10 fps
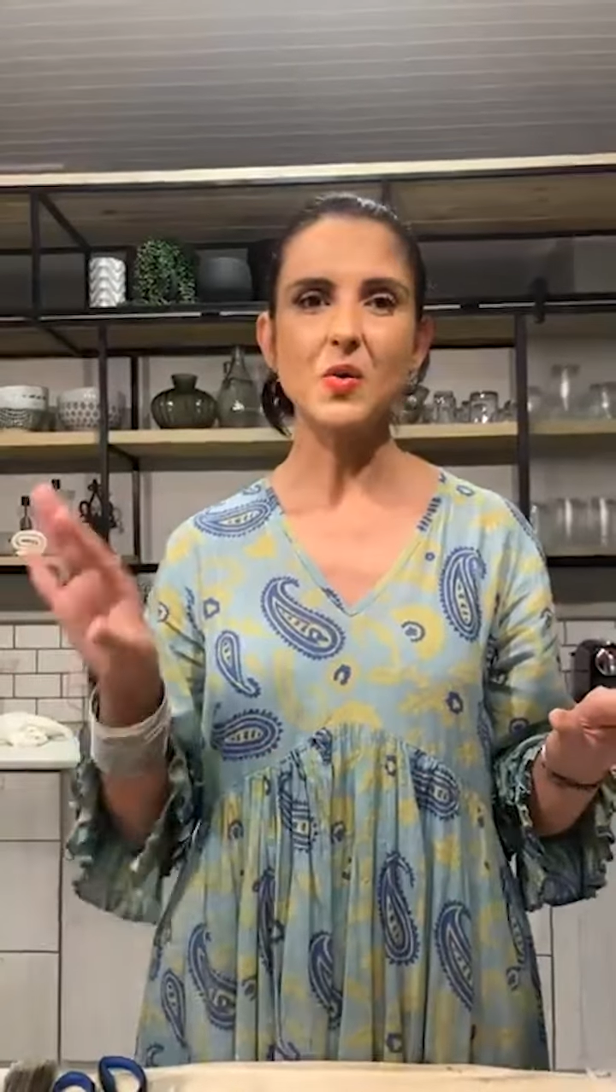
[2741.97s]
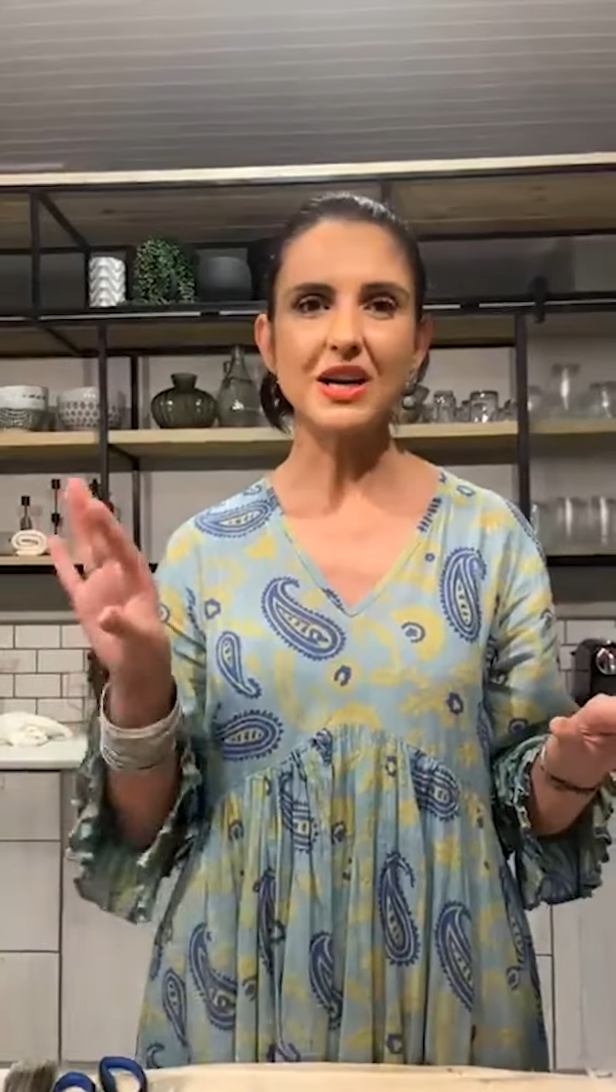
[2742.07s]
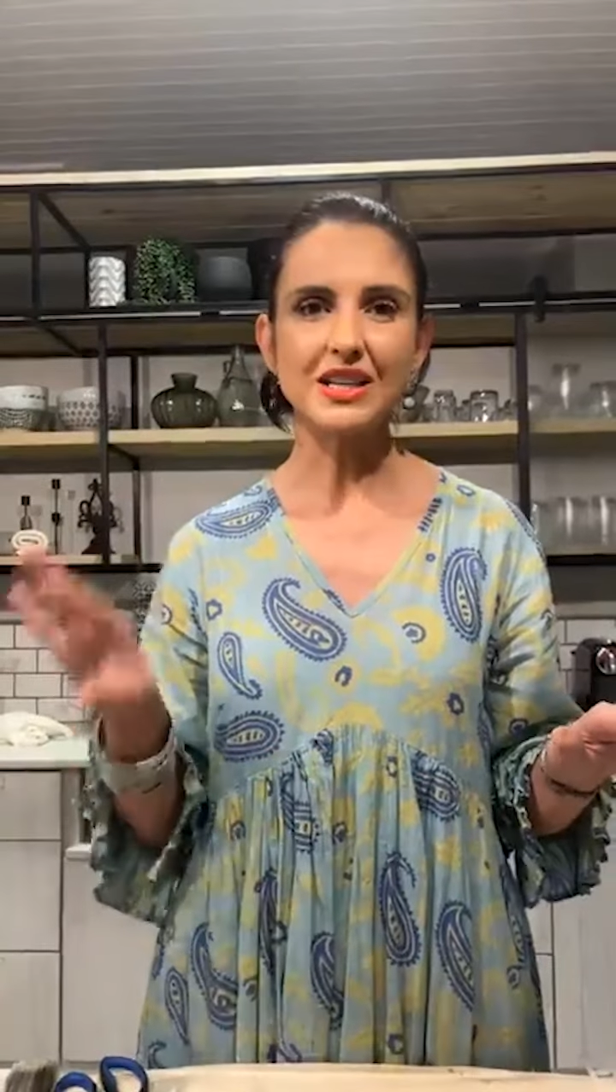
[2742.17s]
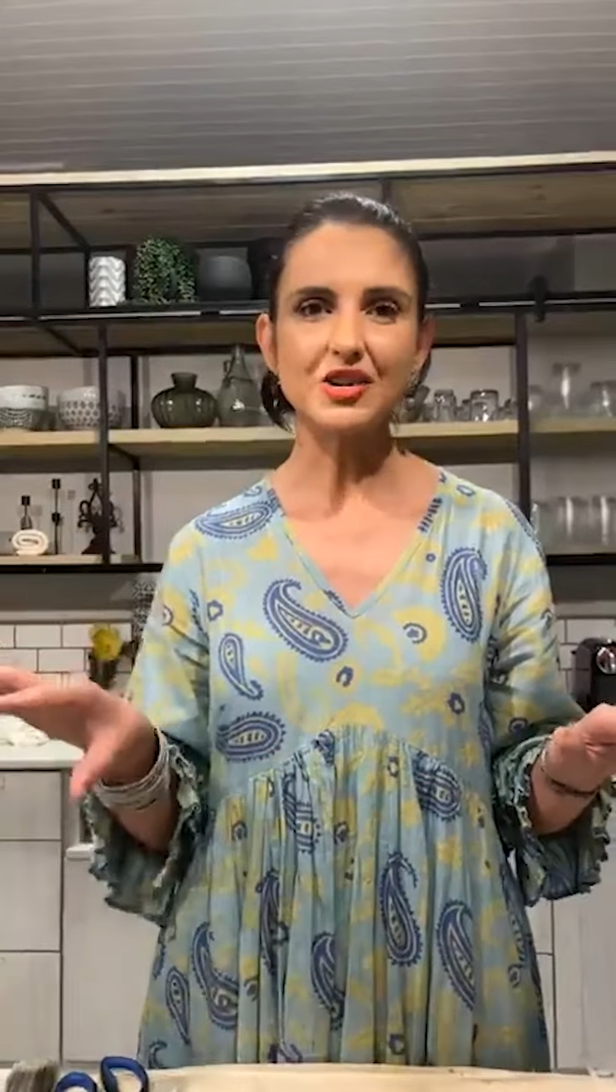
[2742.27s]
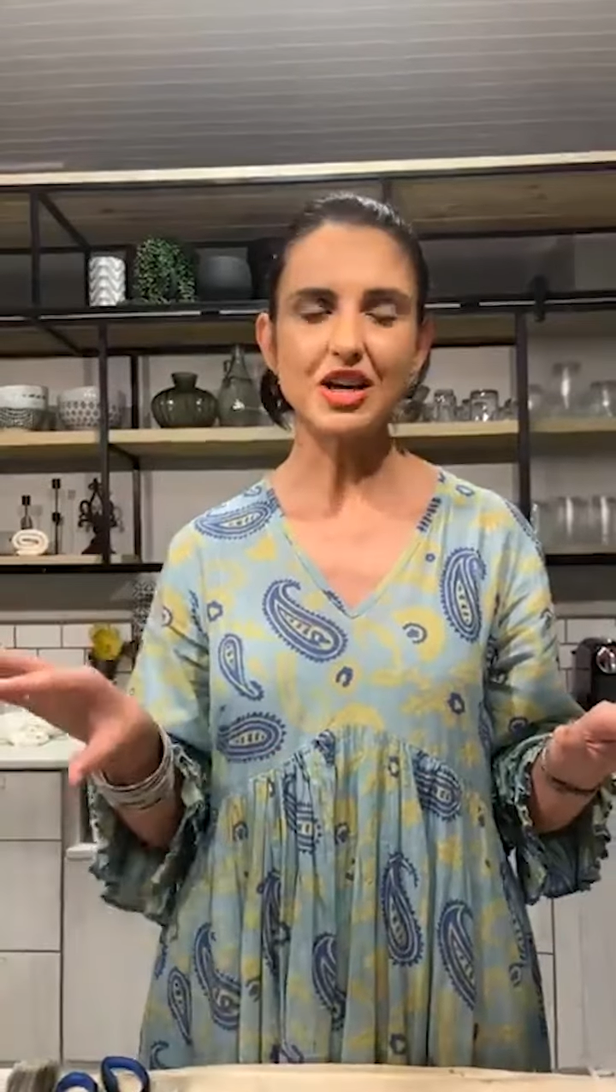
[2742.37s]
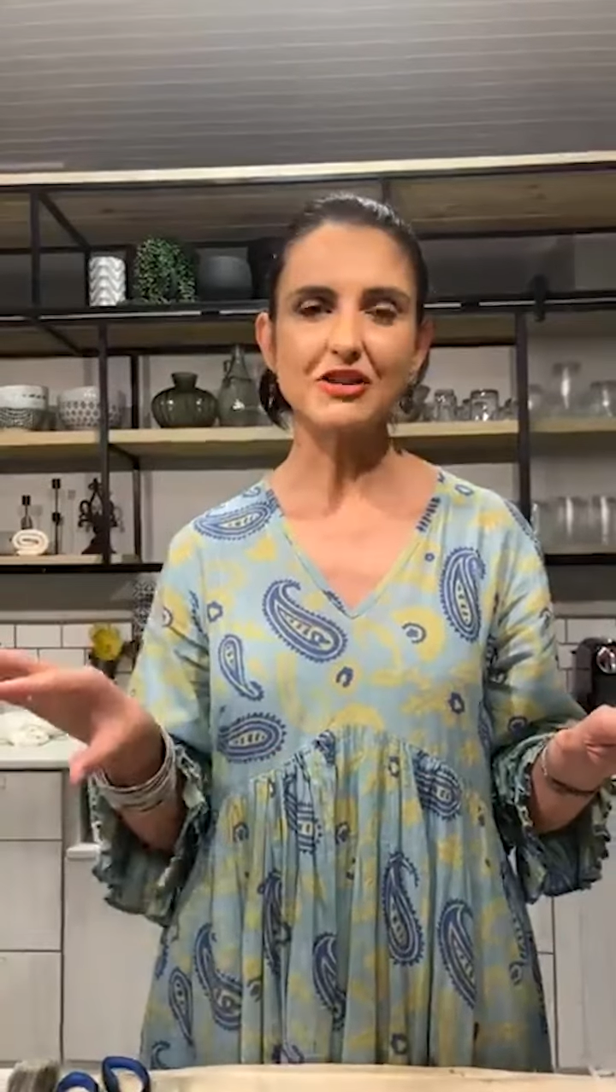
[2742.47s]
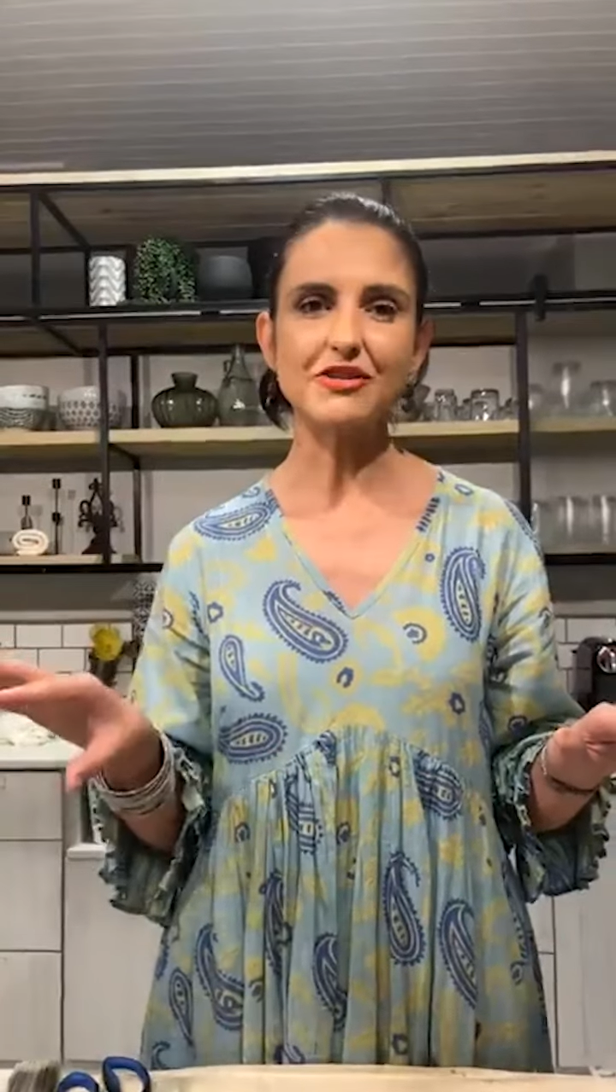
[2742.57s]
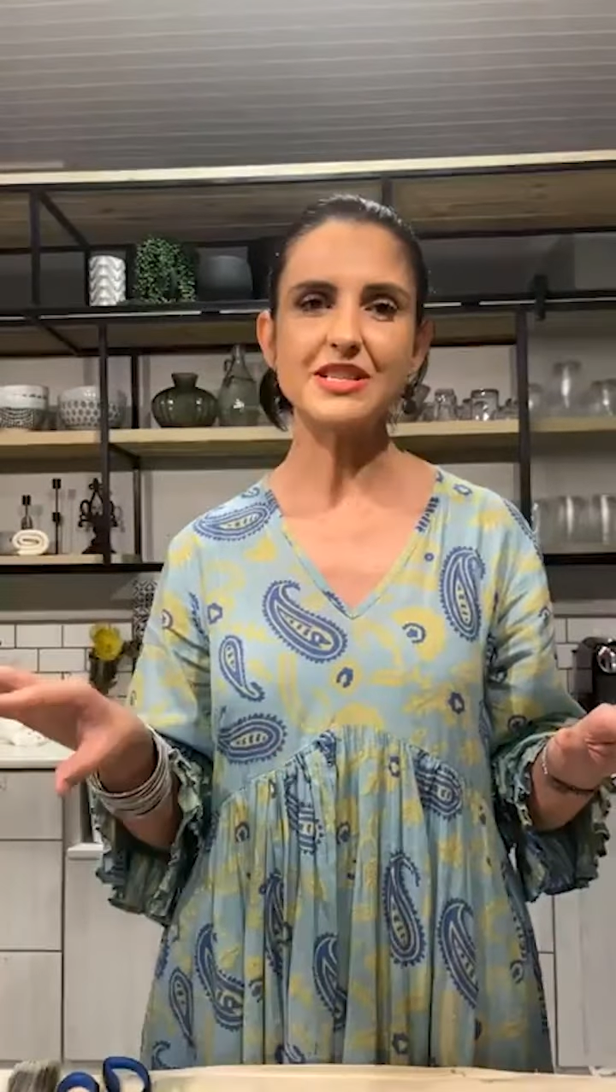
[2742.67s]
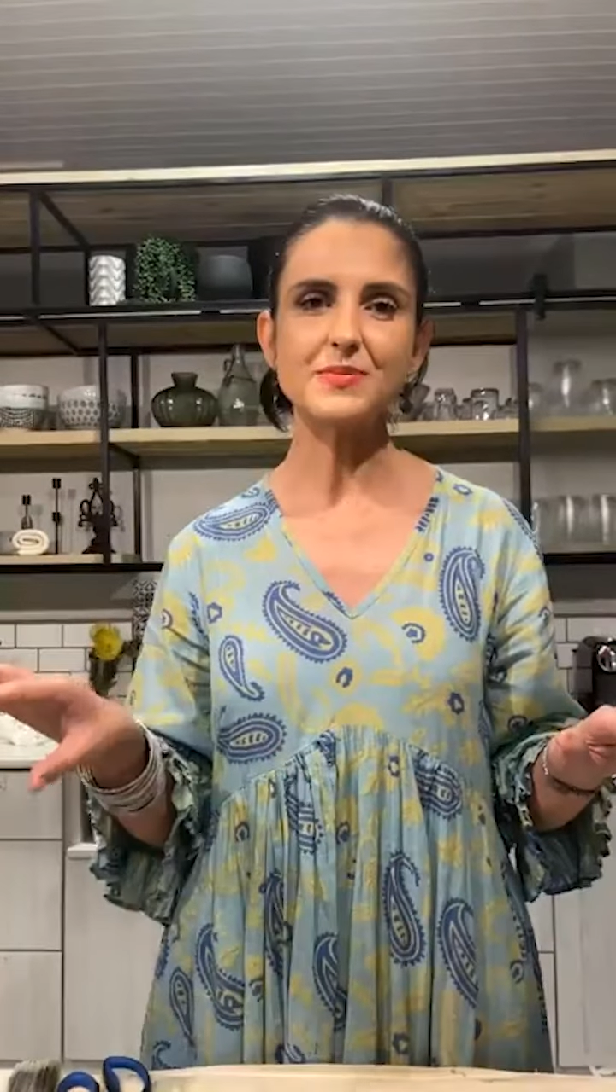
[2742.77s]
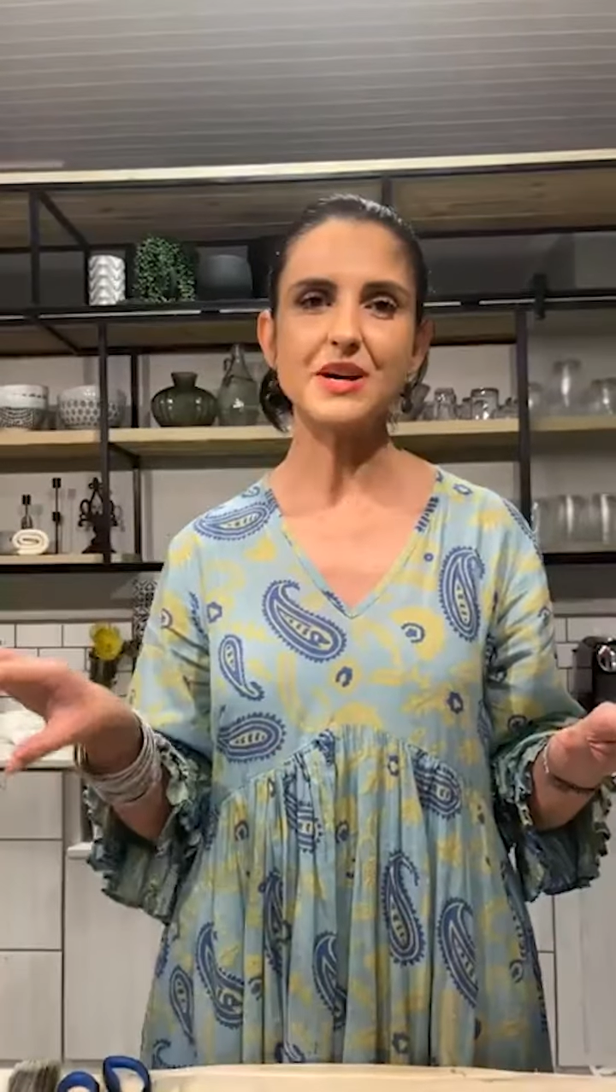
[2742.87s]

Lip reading: one in Jeffreys